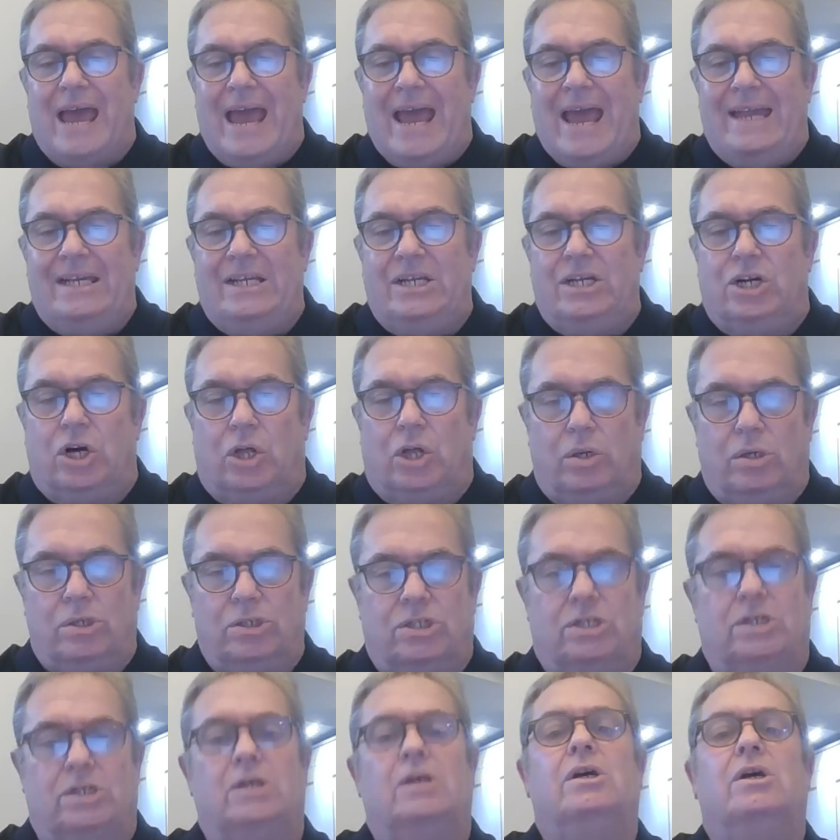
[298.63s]

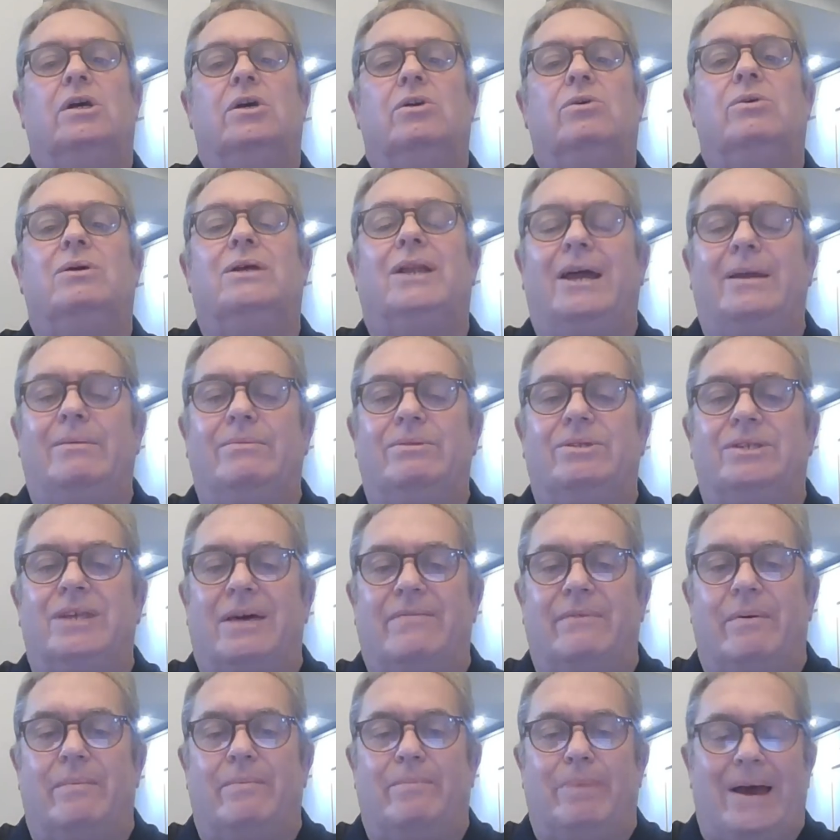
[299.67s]
Engolt, who claims
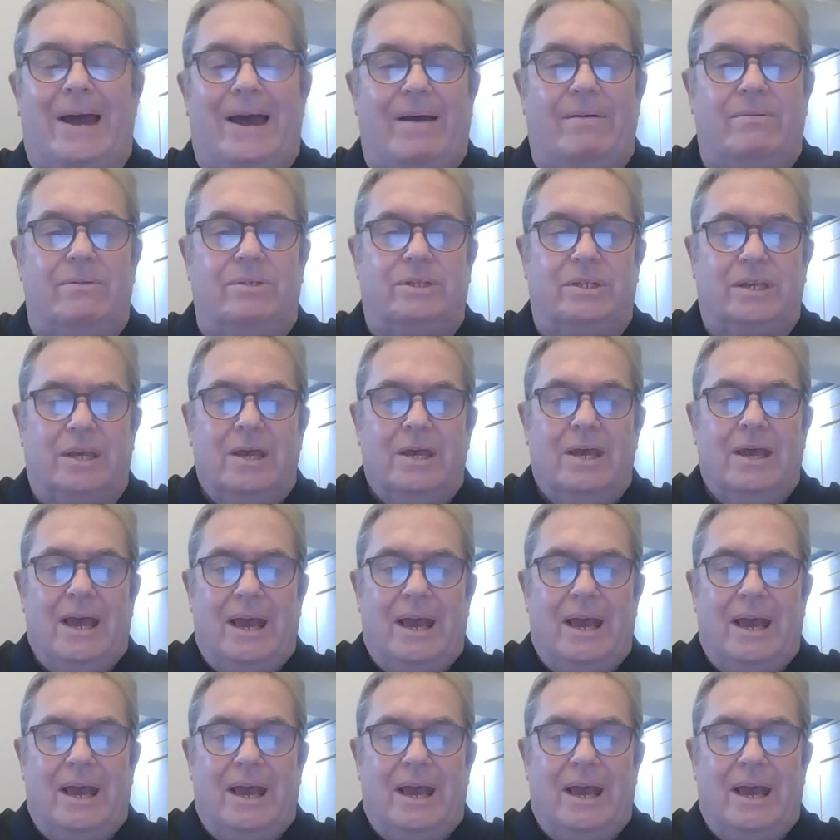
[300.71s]
£7.